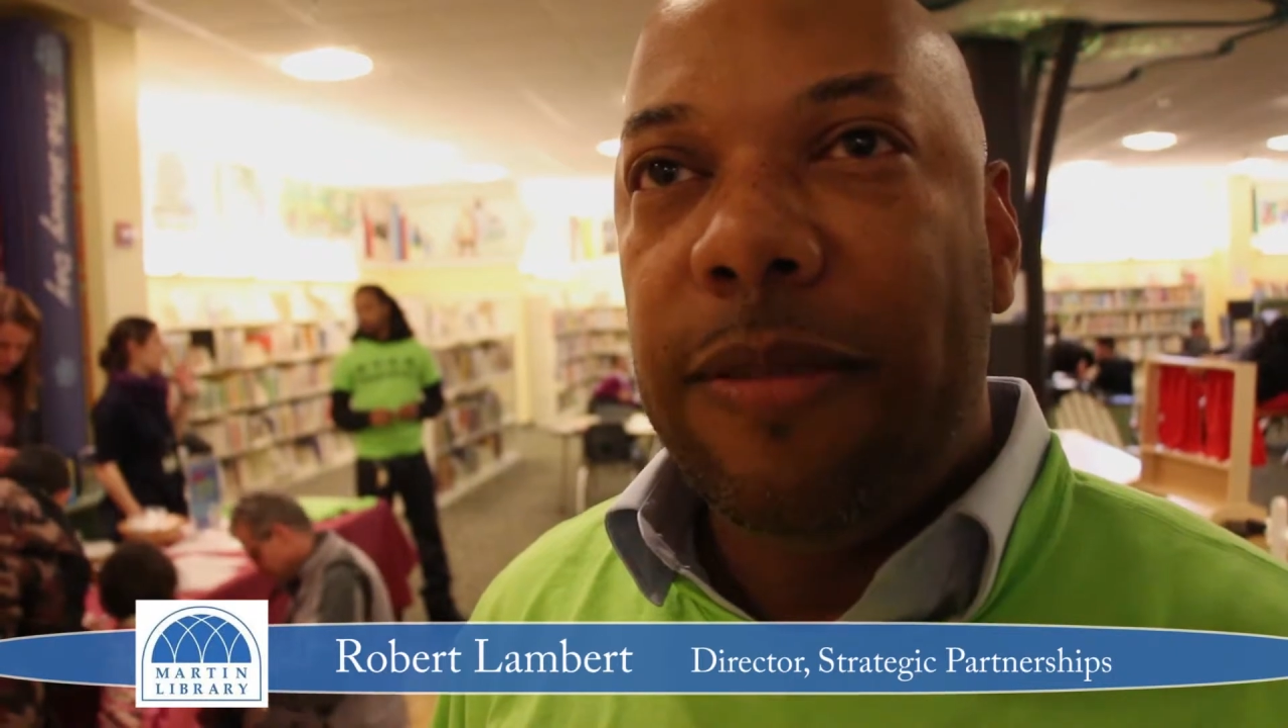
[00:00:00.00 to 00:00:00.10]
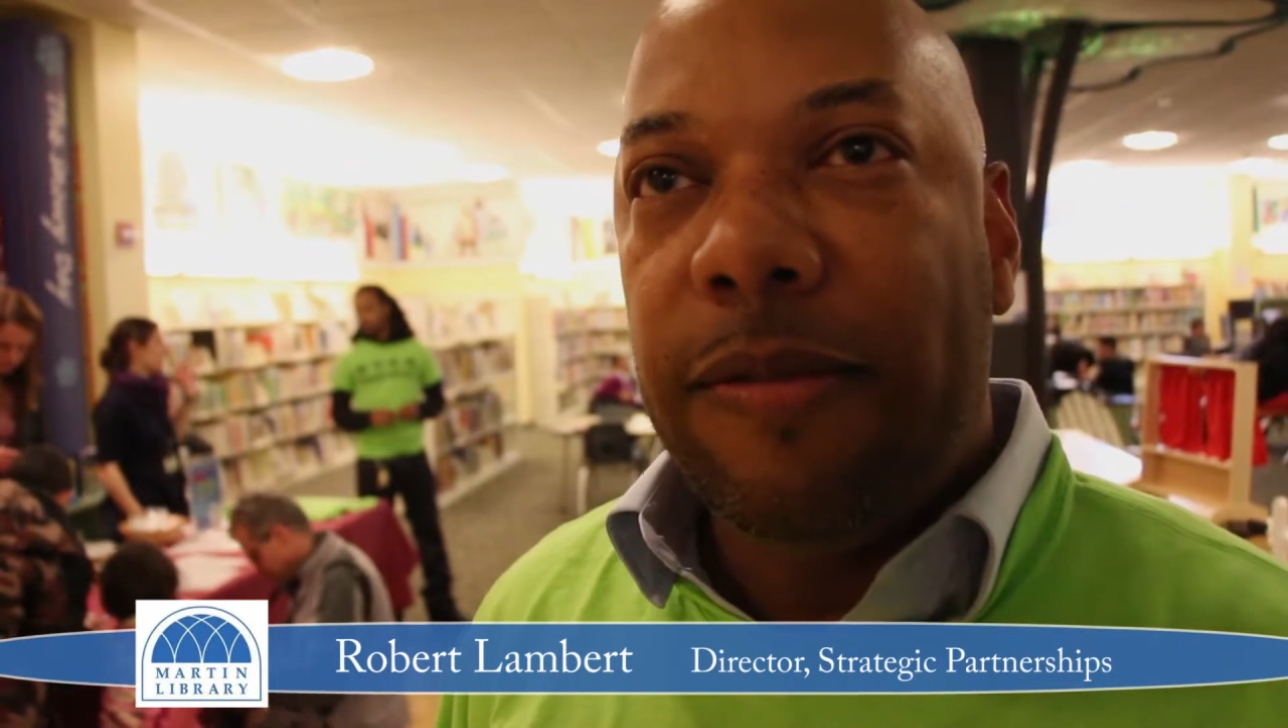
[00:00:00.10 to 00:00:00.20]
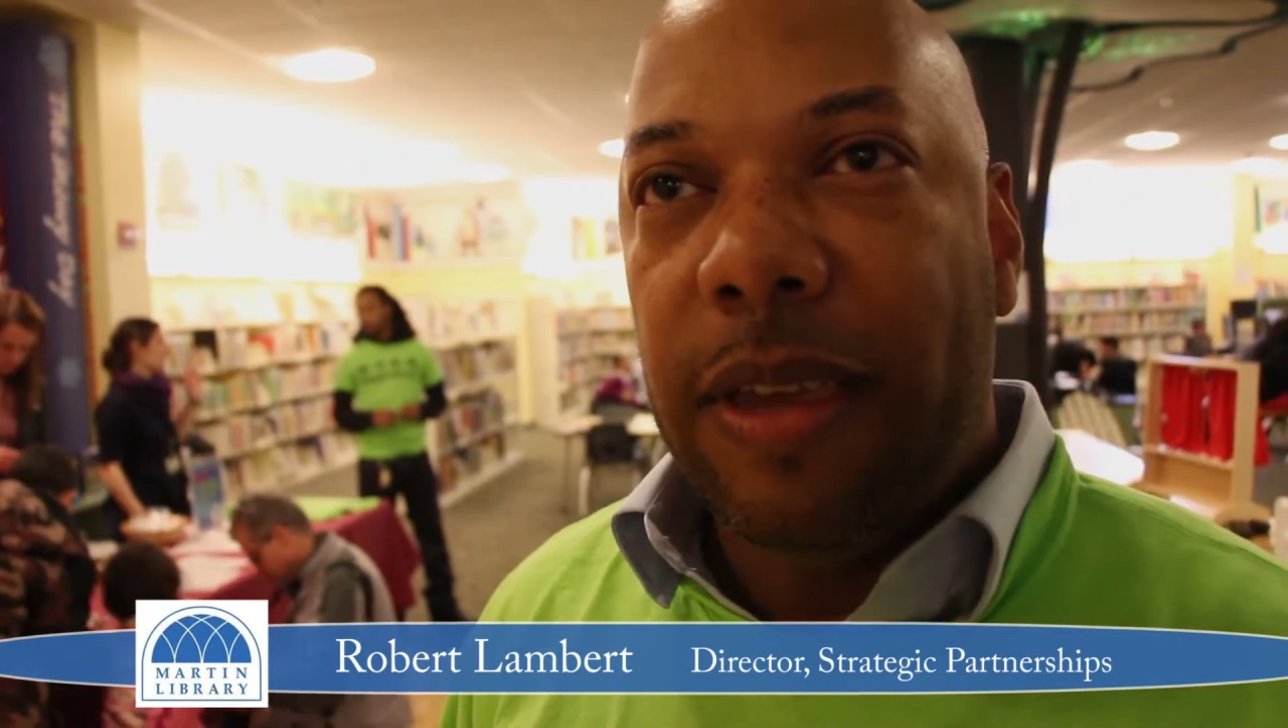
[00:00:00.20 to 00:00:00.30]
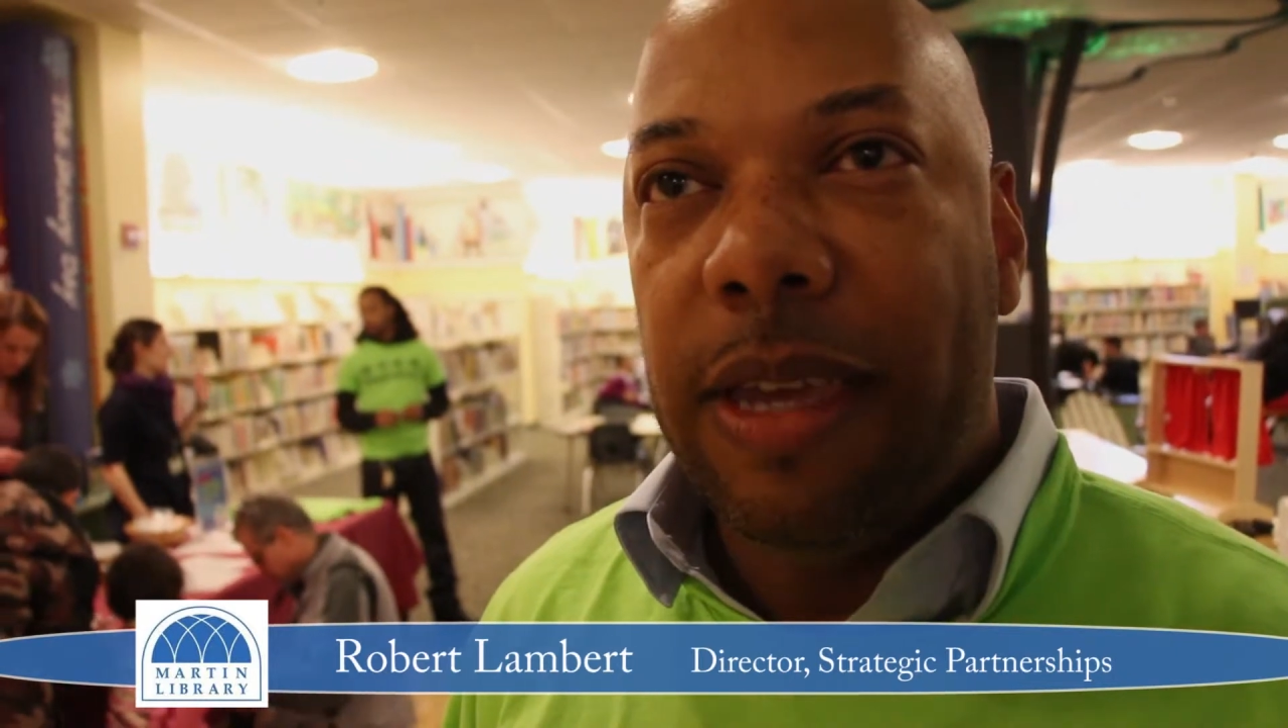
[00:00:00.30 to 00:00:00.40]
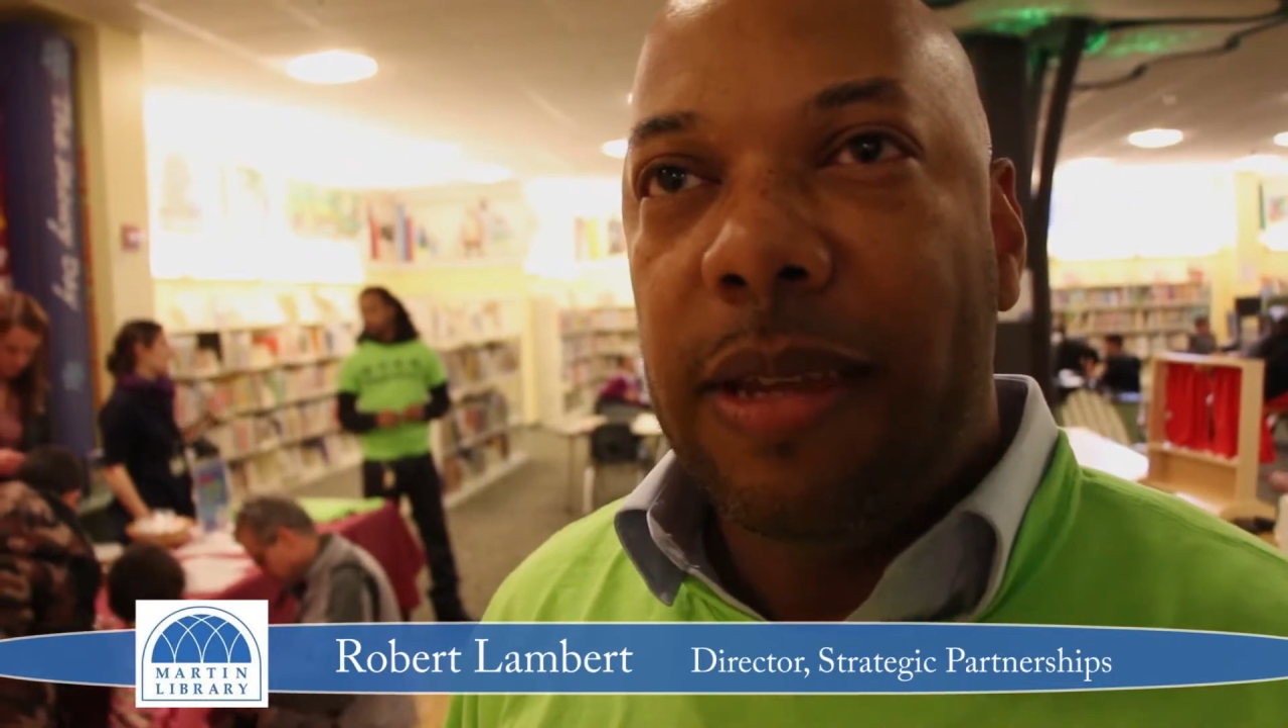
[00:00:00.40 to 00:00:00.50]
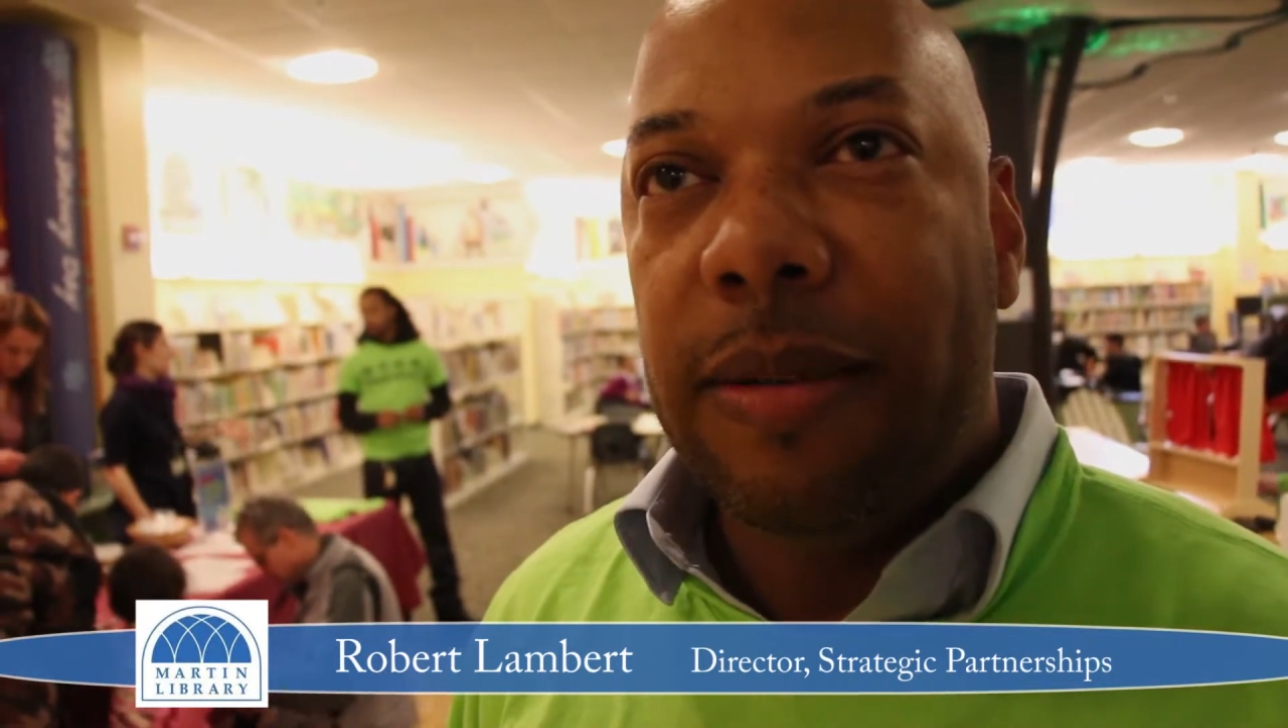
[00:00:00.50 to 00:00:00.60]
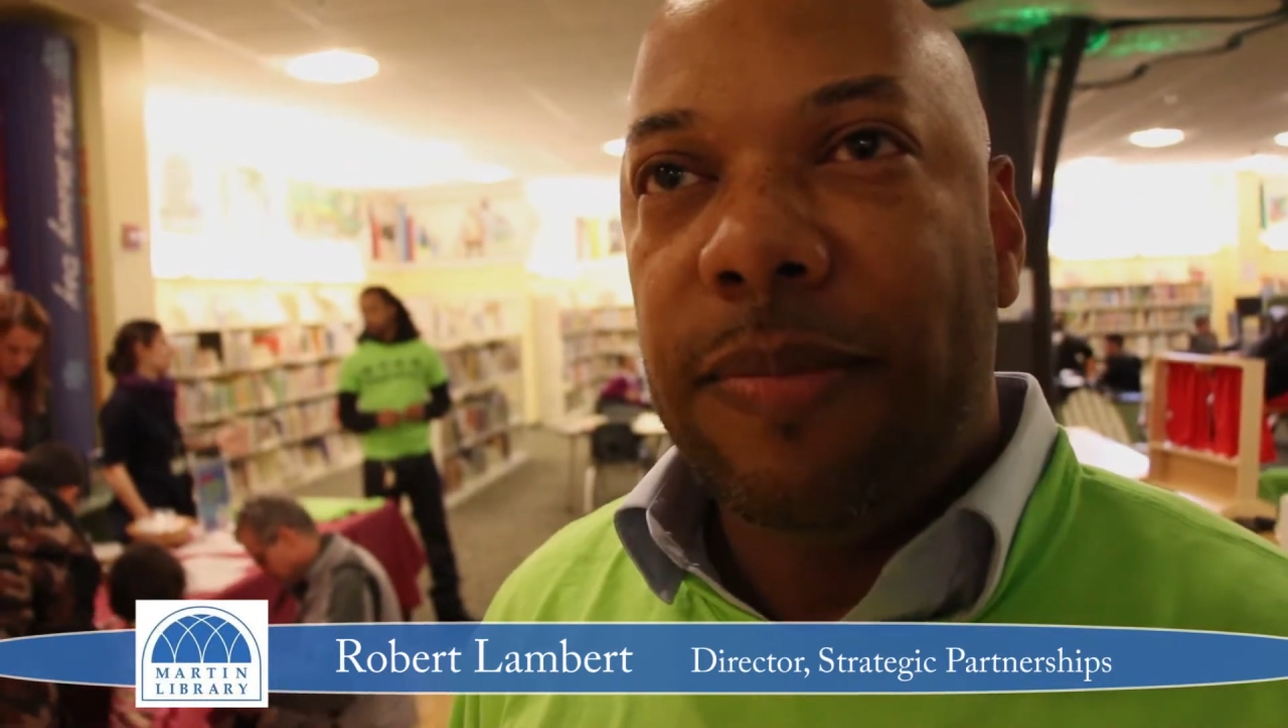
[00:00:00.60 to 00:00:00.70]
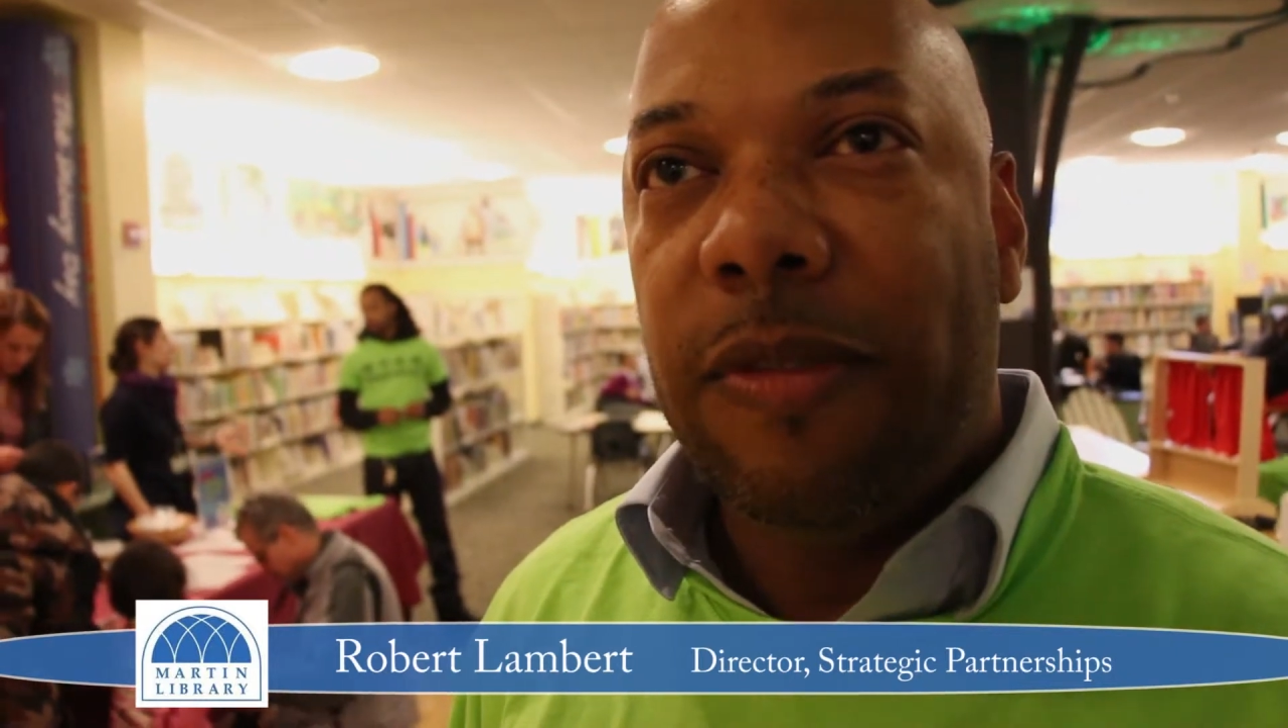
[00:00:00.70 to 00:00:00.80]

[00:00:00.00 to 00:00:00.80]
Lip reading: and Feed